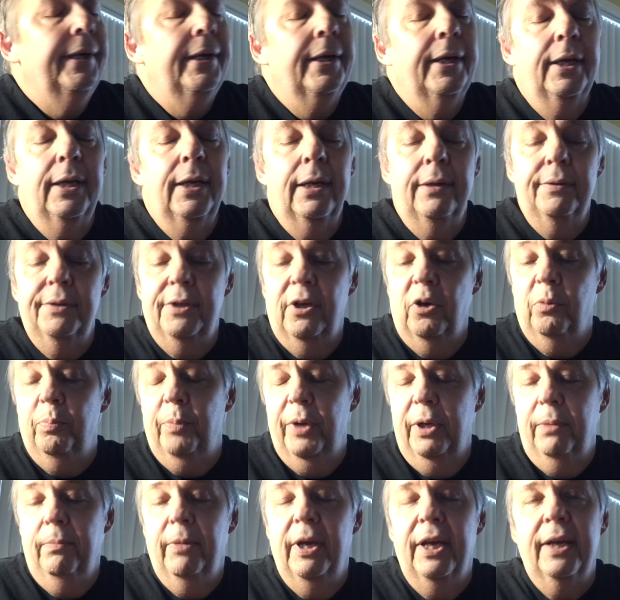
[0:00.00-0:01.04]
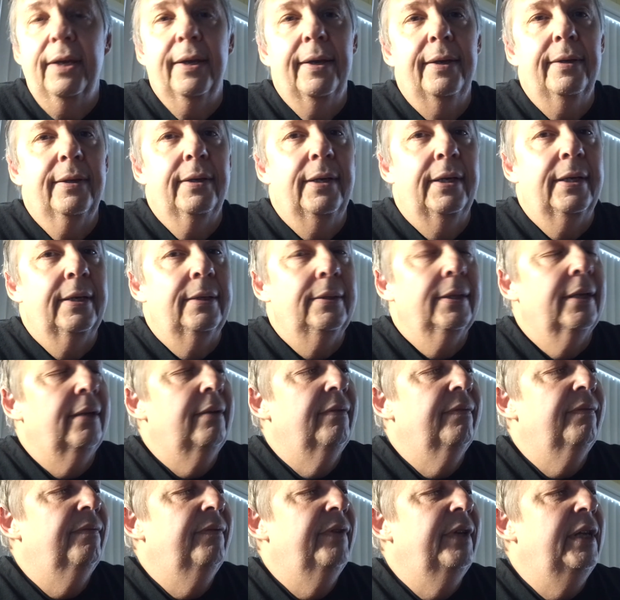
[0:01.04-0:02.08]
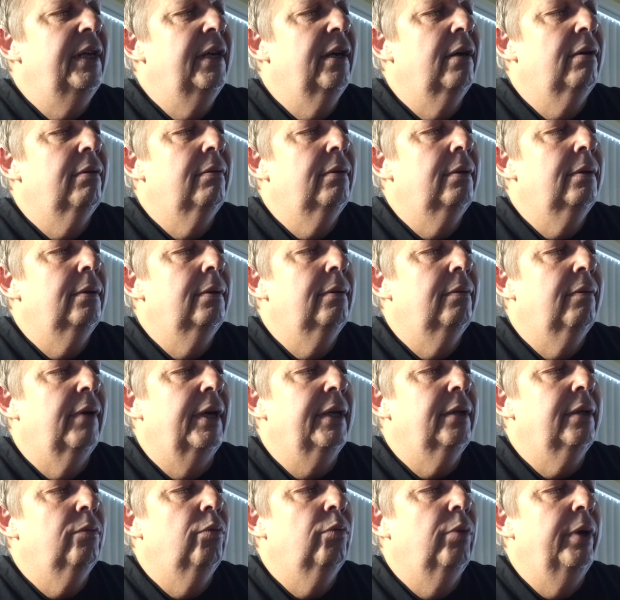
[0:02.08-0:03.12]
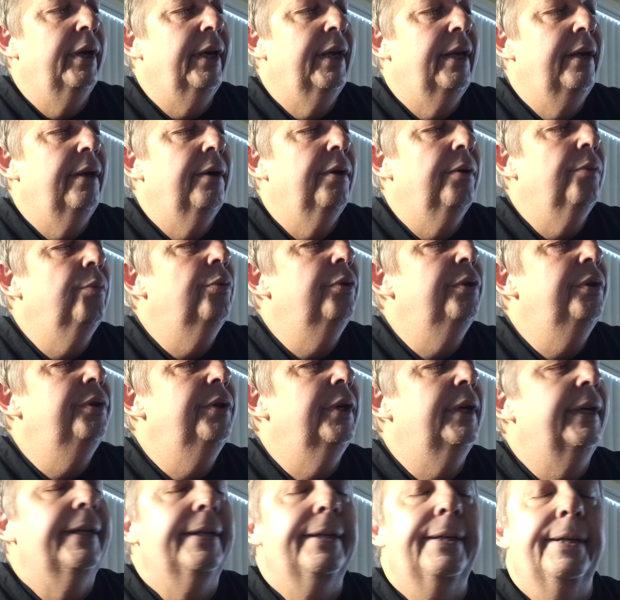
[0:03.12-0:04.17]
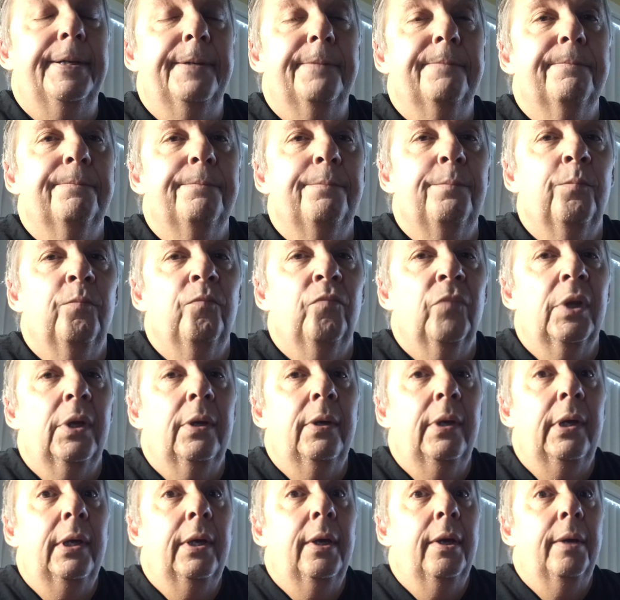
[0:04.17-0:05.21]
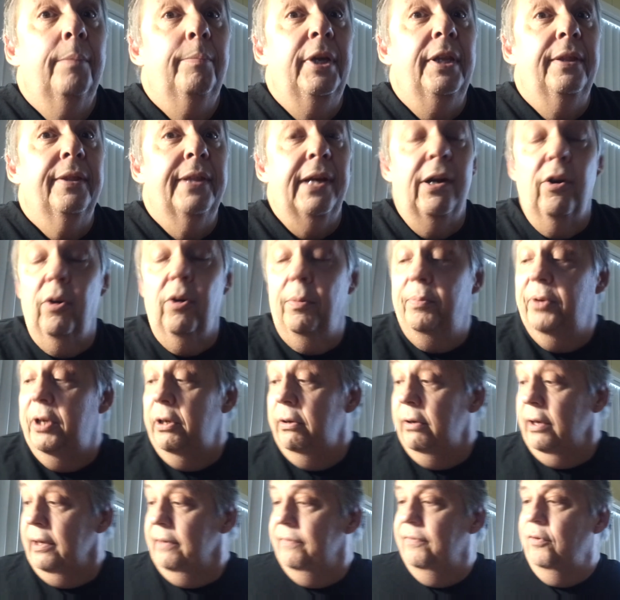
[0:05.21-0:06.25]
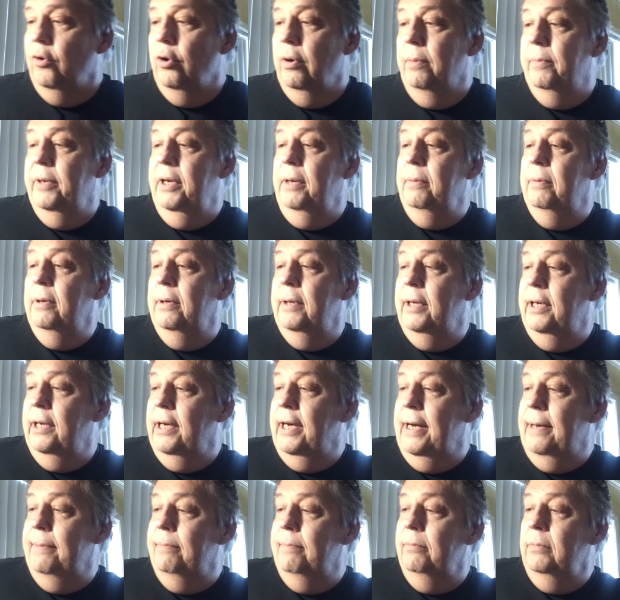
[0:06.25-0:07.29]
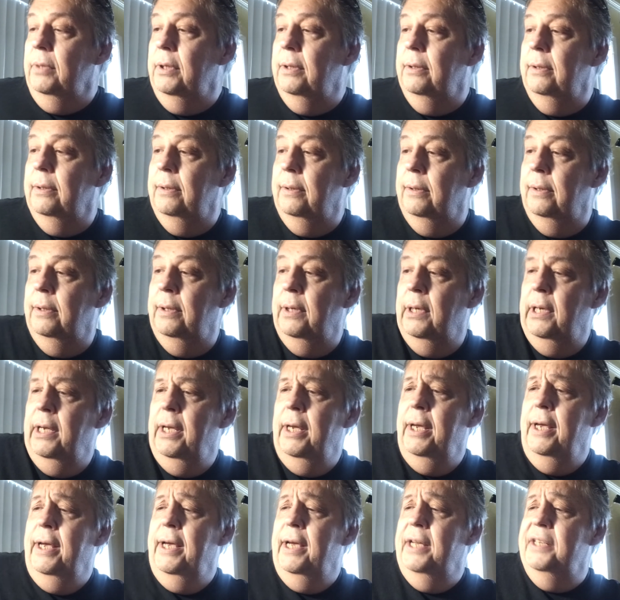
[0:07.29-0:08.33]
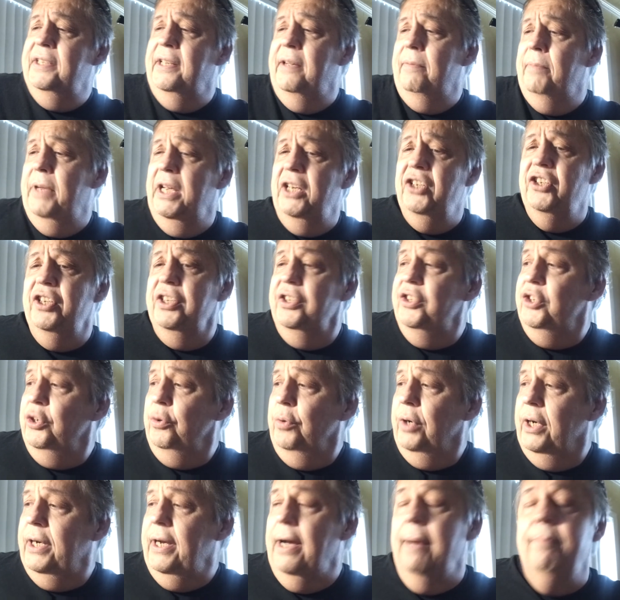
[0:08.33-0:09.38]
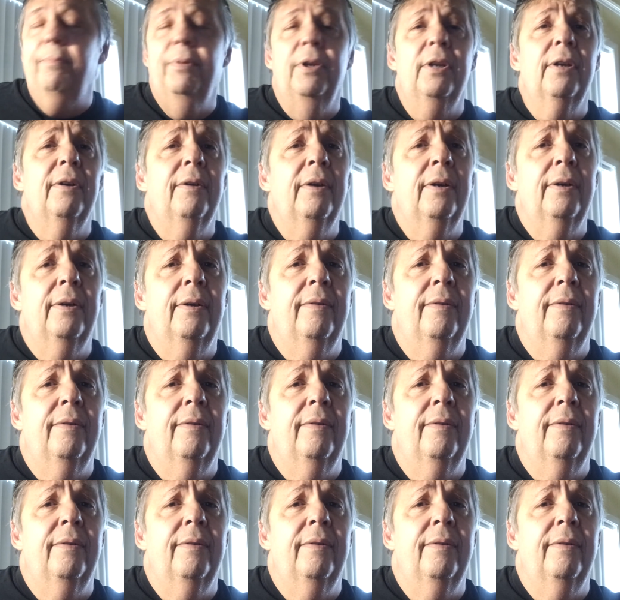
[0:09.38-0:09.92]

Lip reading: And I was hoping making a little video right quick here would be therapeutic for me. But as I mentioned to a couple of